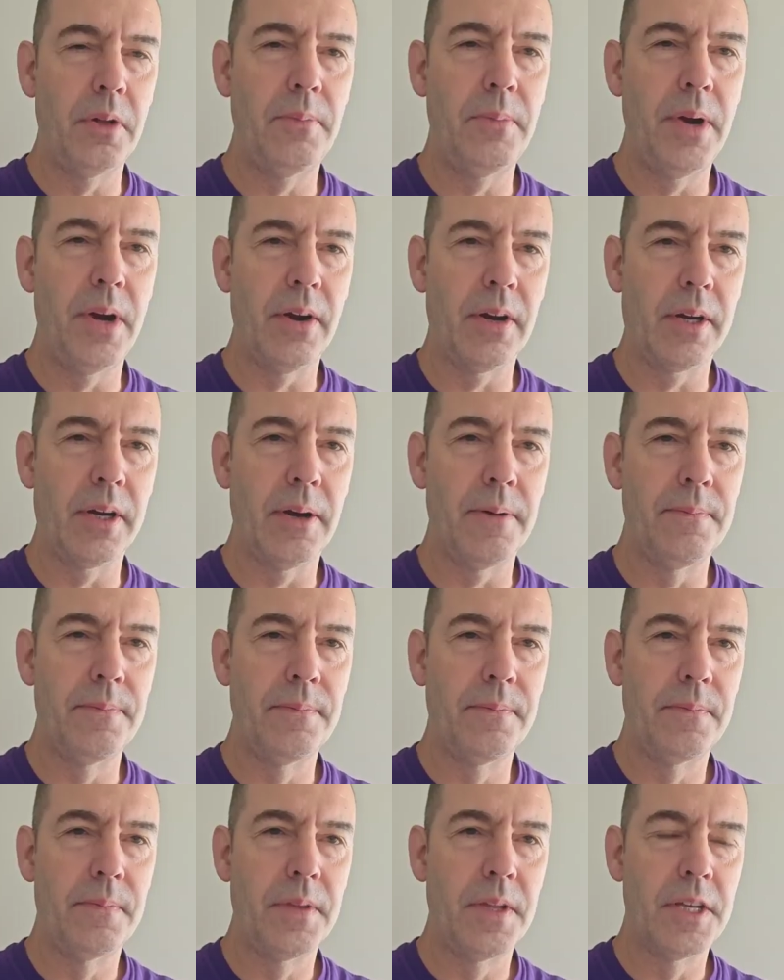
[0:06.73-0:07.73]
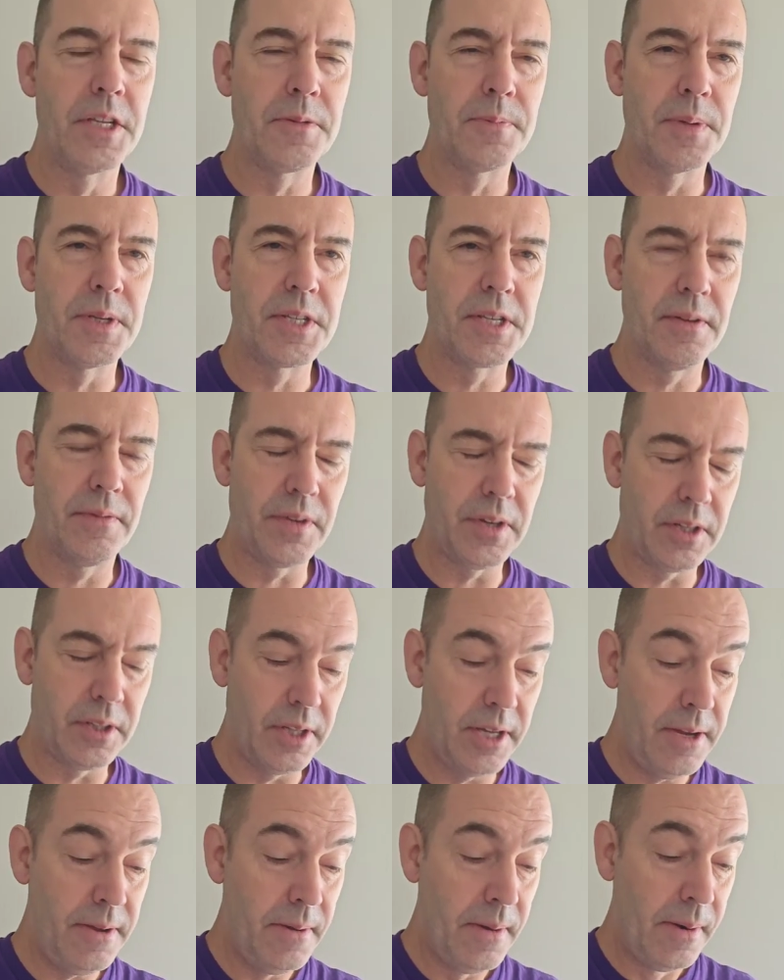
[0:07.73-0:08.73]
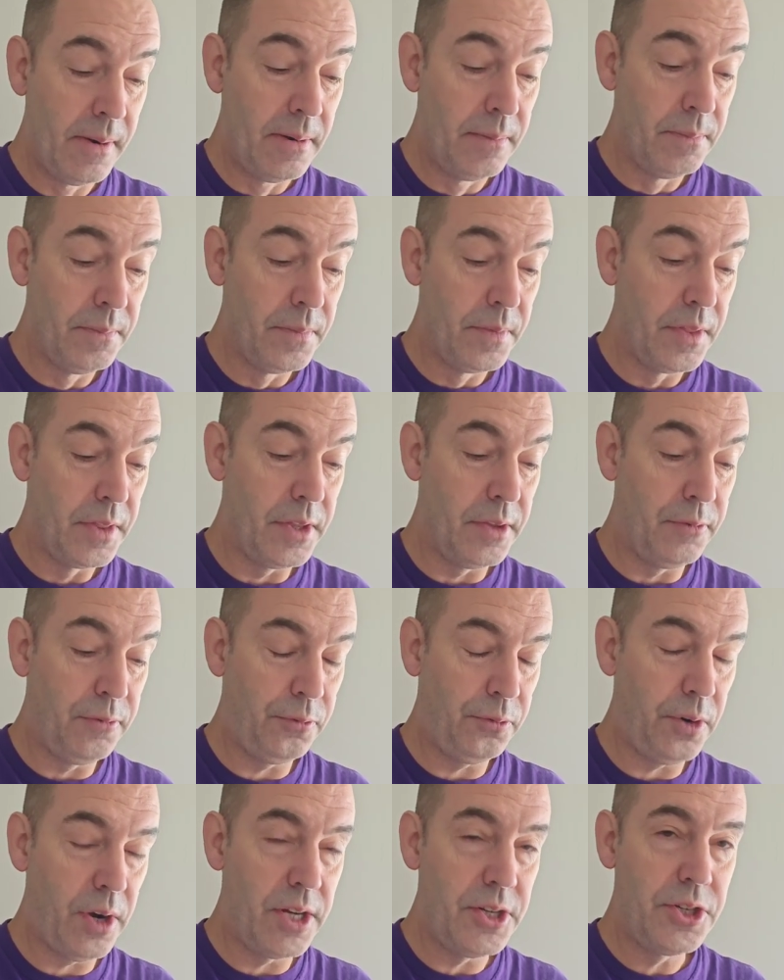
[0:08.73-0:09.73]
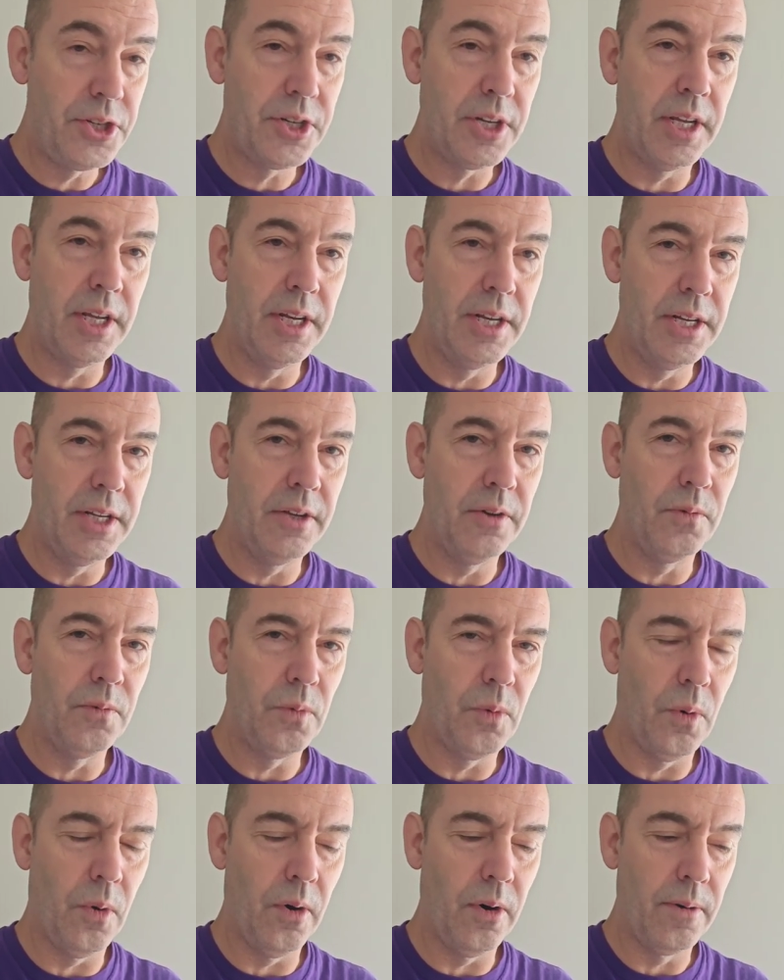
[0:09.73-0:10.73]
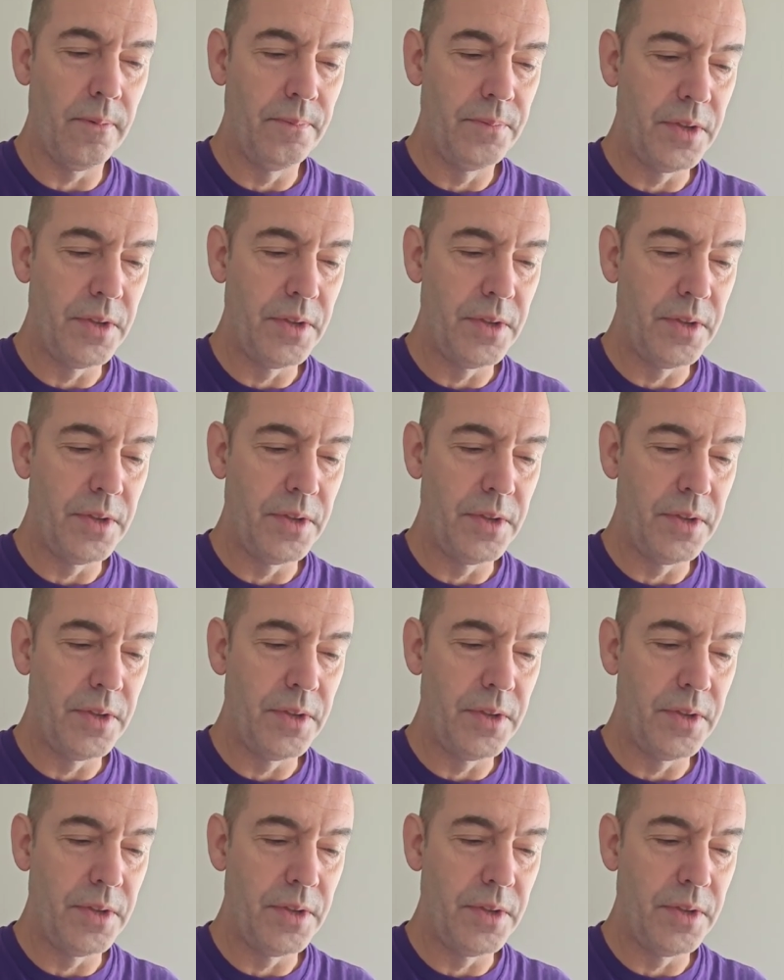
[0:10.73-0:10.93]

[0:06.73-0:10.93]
America, specifically the French Indian War.